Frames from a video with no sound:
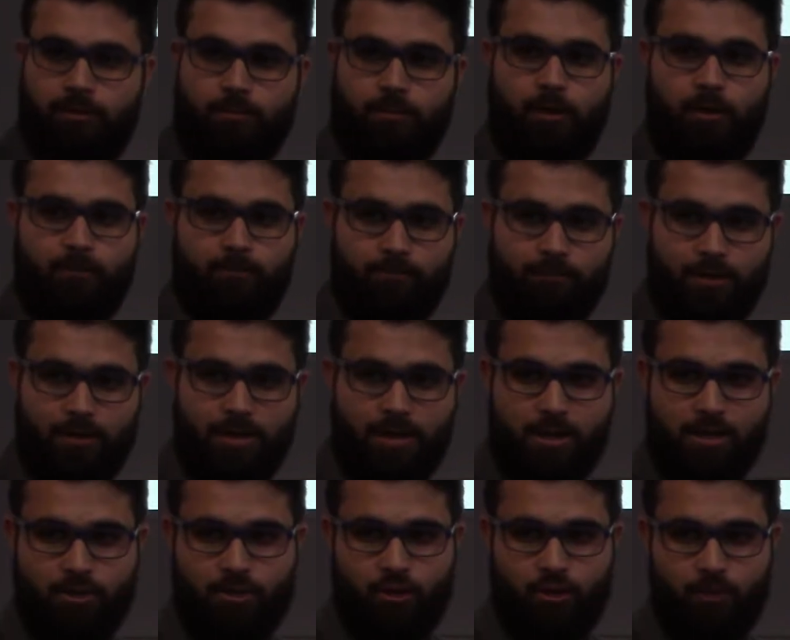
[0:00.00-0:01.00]
I'm right.
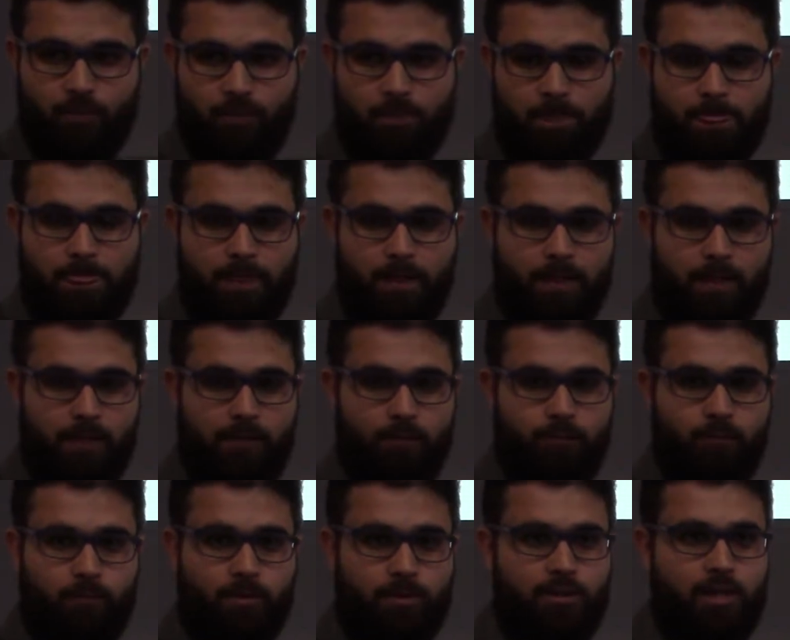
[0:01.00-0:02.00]
So
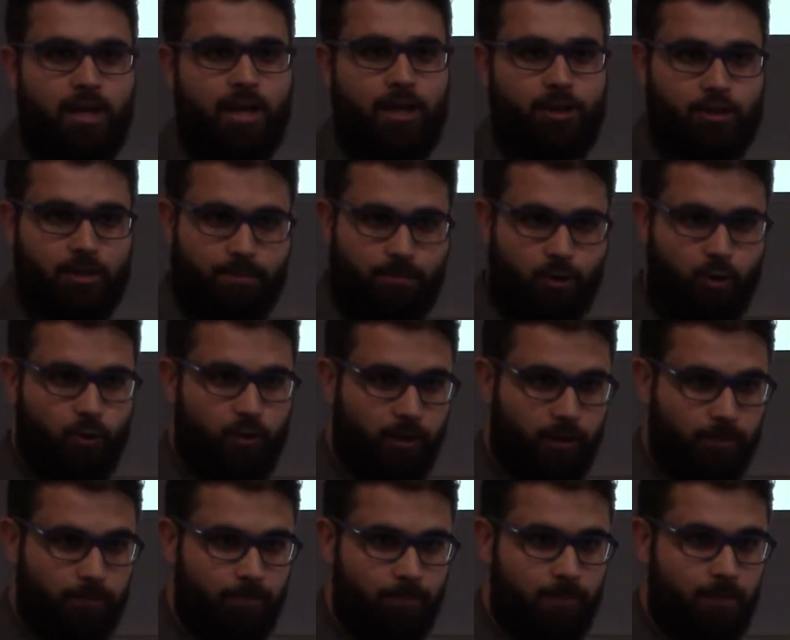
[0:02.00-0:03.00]
it's not actually
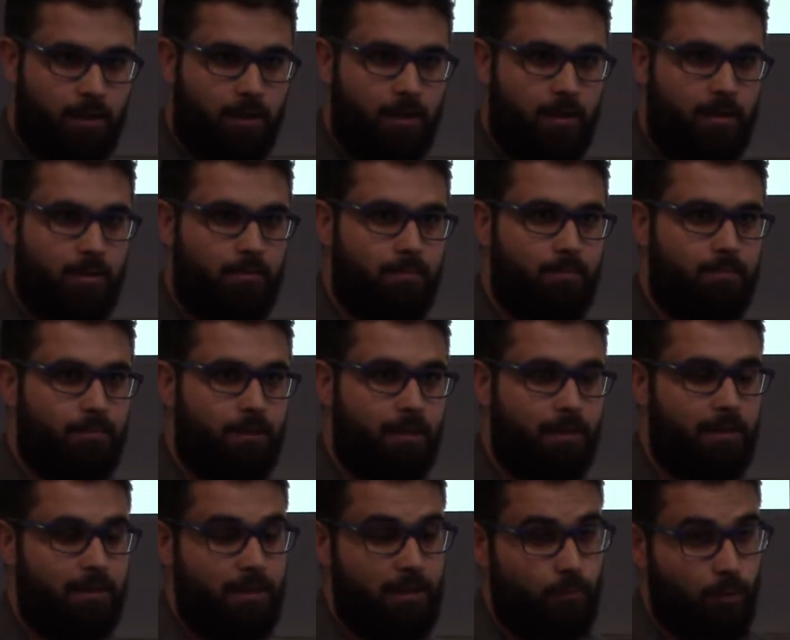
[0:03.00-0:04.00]
broken,
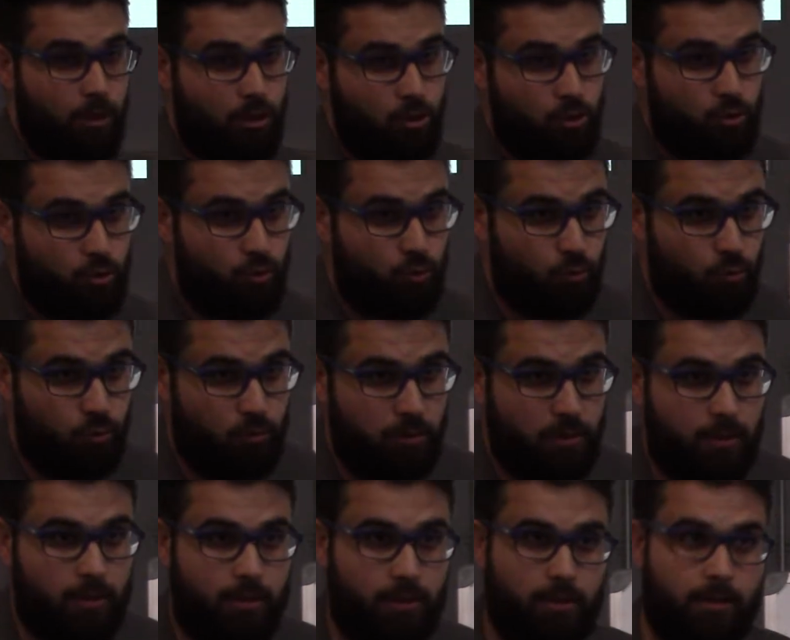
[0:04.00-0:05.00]
but when you
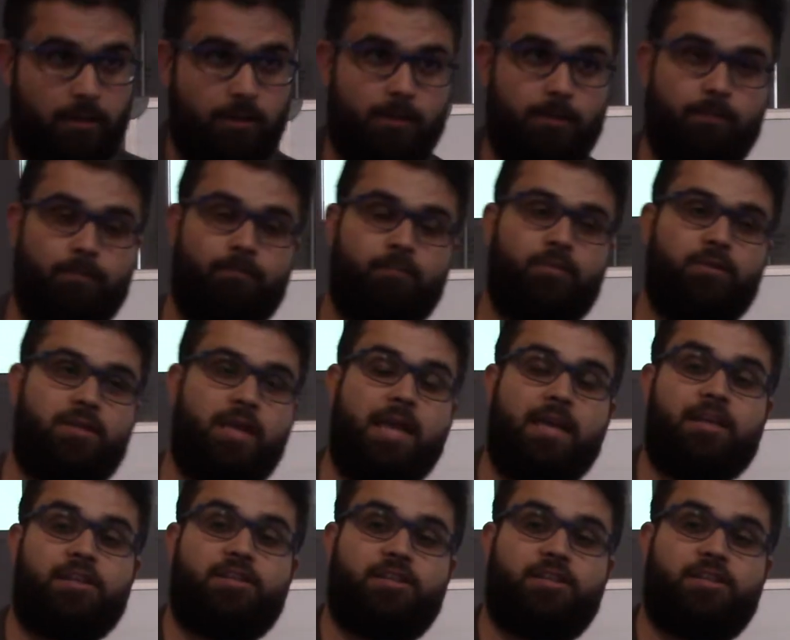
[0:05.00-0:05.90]
take a